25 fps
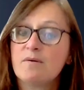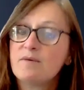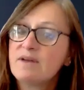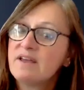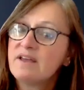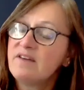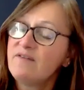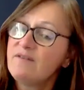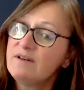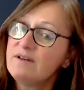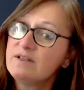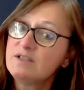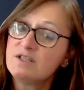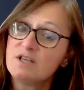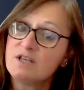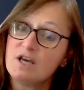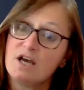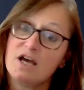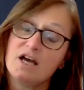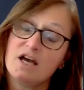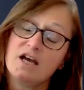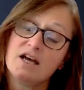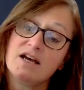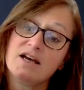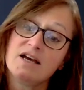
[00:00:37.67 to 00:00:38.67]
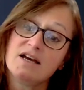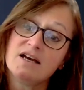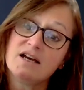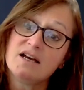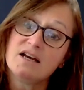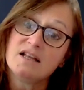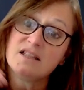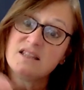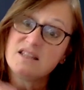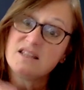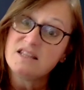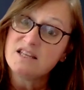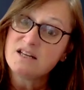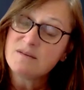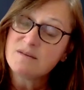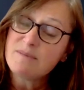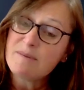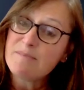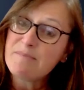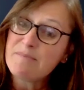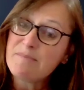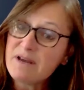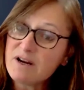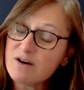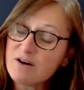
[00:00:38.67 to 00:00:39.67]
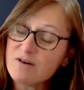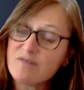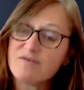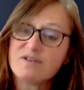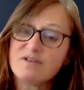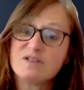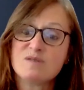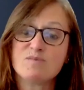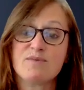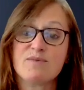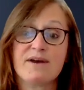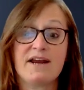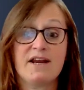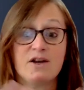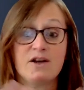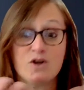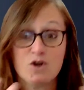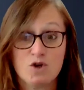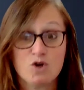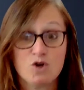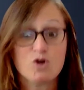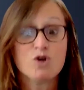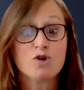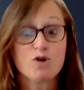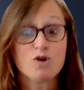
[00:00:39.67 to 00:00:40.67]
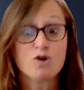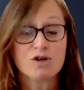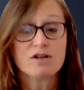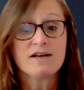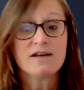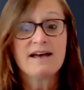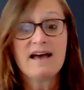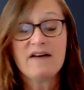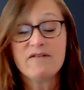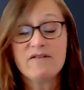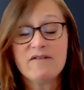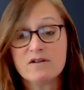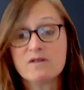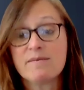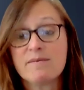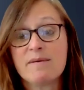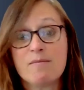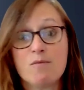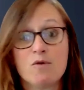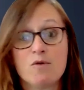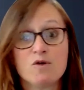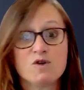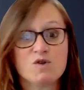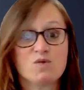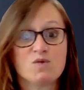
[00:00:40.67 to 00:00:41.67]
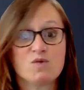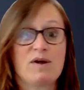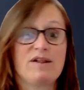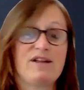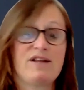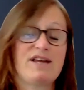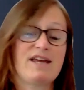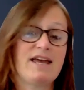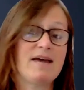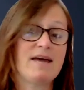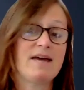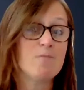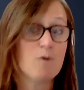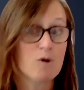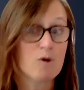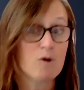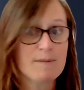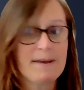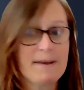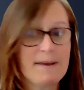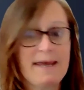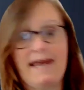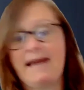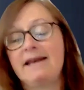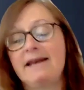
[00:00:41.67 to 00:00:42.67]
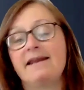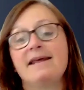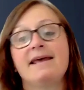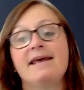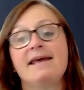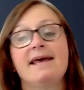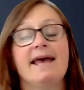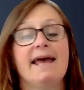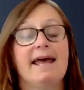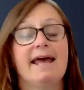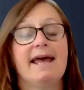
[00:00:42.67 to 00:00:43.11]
But if it's a little bit bigger of a sprain, you're going to have a little bit more swelling and more pain.